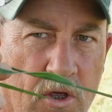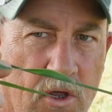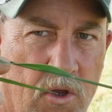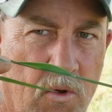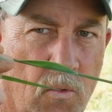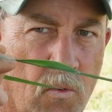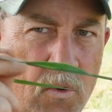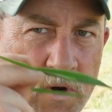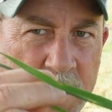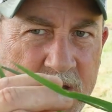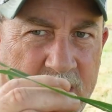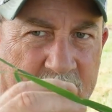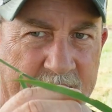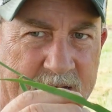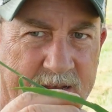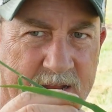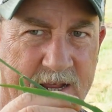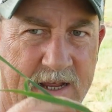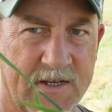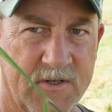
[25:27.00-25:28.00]
you want to
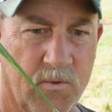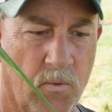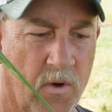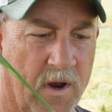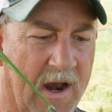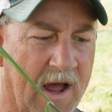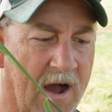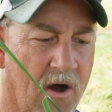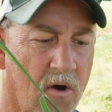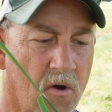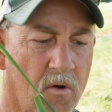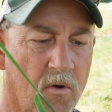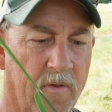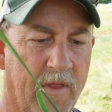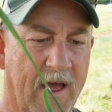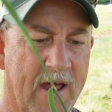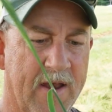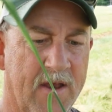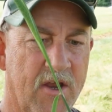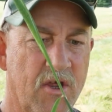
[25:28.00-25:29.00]
cut this when all
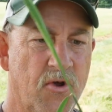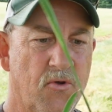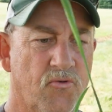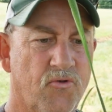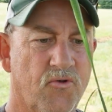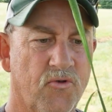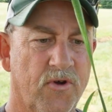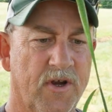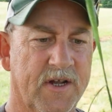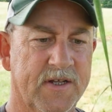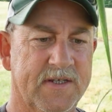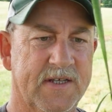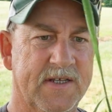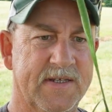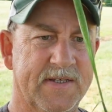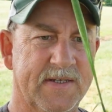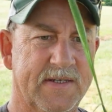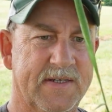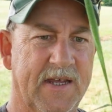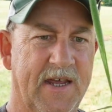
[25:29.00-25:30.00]
that nutrients
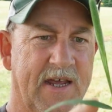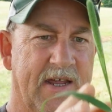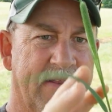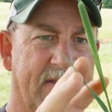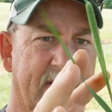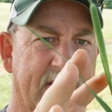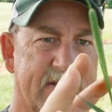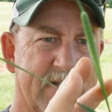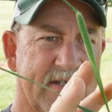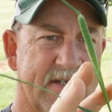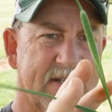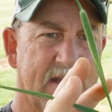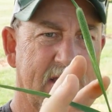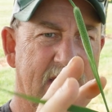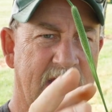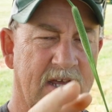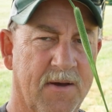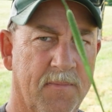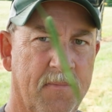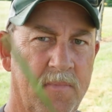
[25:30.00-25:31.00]
is in this
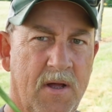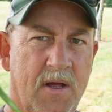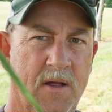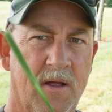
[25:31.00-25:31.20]
stem,